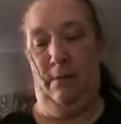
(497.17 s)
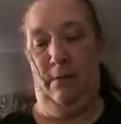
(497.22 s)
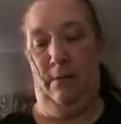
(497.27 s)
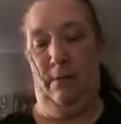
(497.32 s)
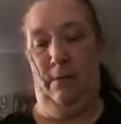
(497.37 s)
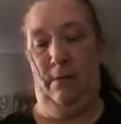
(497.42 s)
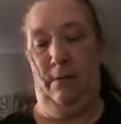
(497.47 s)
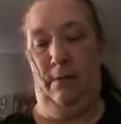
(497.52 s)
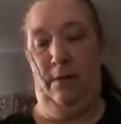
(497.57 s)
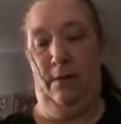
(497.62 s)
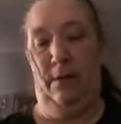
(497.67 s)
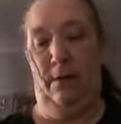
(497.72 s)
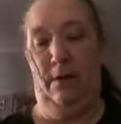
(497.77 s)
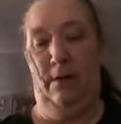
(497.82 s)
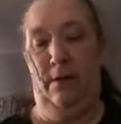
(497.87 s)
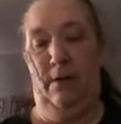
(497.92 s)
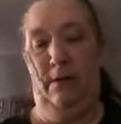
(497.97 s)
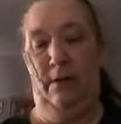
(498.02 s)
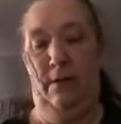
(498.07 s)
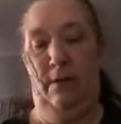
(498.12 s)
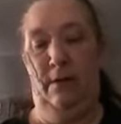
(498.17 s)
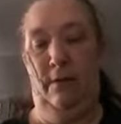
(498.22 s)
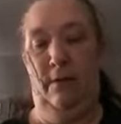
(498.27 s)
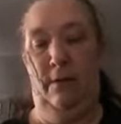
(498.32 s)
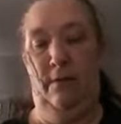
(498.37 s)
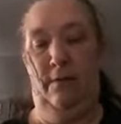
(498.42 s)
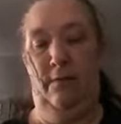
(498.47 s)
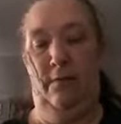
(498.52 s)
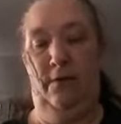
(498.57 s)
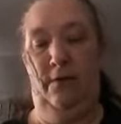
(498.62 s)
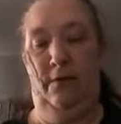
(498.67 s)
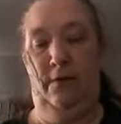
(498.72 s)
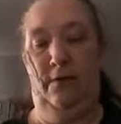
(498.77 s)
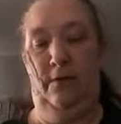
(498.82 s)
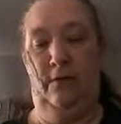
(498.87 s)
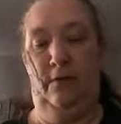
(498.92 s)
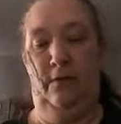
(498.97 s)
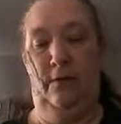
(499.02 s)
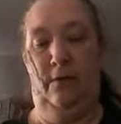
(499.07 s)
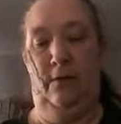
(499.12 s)
going down. And
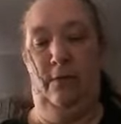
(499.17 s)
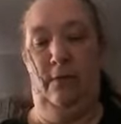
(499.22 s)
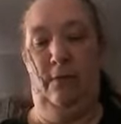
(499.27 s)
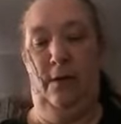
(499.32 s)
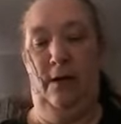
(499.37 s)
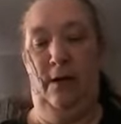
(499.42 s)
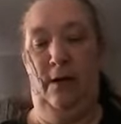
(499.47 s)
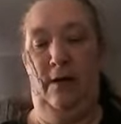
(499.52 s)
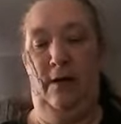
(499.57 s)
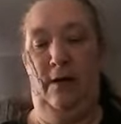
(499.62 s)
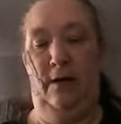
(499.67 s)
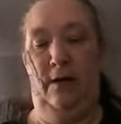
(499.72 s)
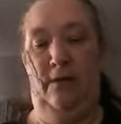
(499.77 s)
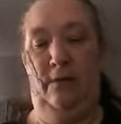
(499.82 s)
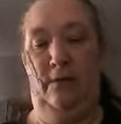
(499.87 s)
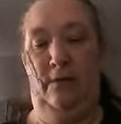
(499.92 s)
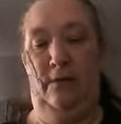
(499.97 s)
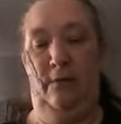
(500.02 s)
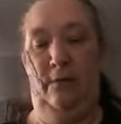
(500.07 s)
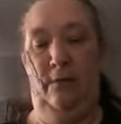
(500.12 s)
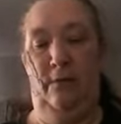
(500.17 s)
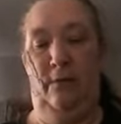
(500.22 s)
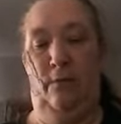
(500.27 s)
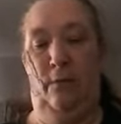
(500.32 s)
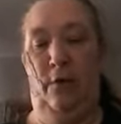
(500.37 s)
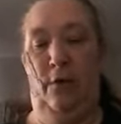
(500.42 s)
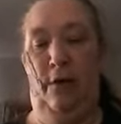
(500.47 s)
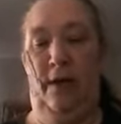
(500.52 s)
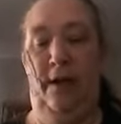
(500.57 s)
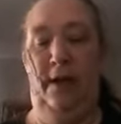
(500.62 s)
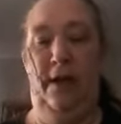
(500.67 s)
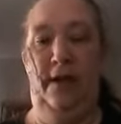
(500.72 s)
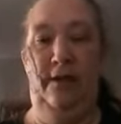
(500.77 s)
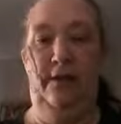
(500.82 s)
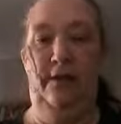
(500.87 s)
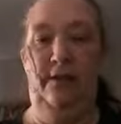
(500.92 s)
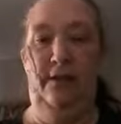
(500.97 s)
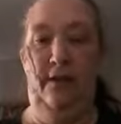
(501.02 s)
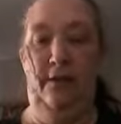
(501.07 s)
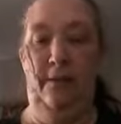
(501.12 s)
what's great is where I
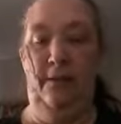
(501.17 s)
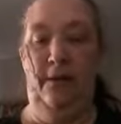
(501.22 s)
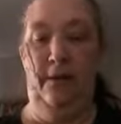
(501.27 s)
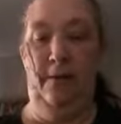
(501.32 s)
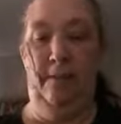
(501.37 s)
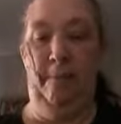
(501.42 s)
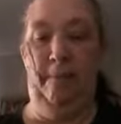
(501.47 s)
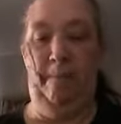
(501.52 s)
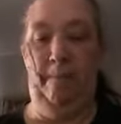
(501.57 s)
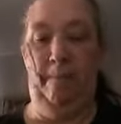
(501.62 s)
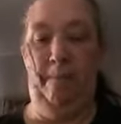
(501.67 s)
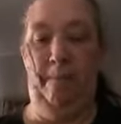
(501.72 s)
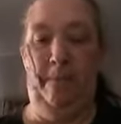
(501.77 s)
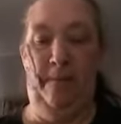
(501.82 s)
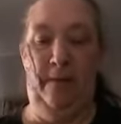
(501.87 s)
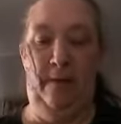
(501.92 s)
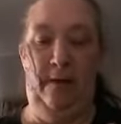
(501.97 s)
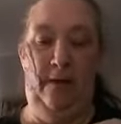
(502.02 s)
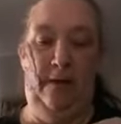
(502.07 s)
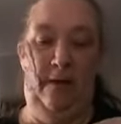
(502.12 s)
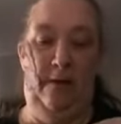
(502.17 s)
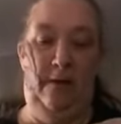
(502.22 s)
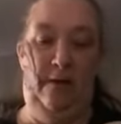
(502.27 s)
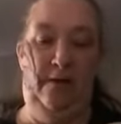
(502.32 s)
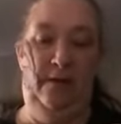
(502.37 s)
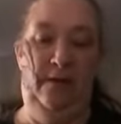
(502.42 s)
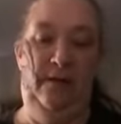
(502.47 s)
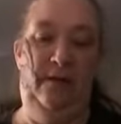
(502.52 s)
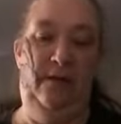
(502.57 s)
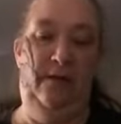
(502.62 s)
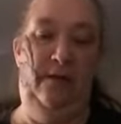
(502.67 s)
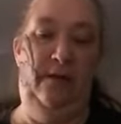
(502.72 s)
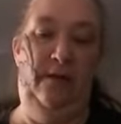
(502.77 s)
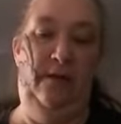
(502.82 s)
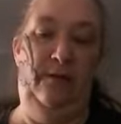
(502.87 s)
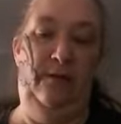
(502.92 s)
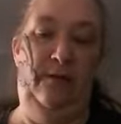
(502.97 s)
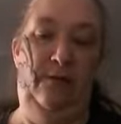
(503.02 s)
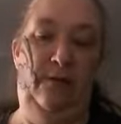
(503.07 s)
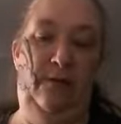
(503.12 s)
hand sewed it, since it
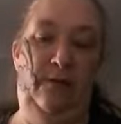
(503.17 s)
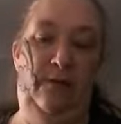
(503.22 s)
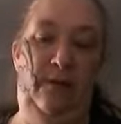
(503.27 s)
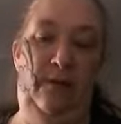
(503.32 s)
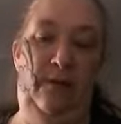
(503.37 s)
doesn't look,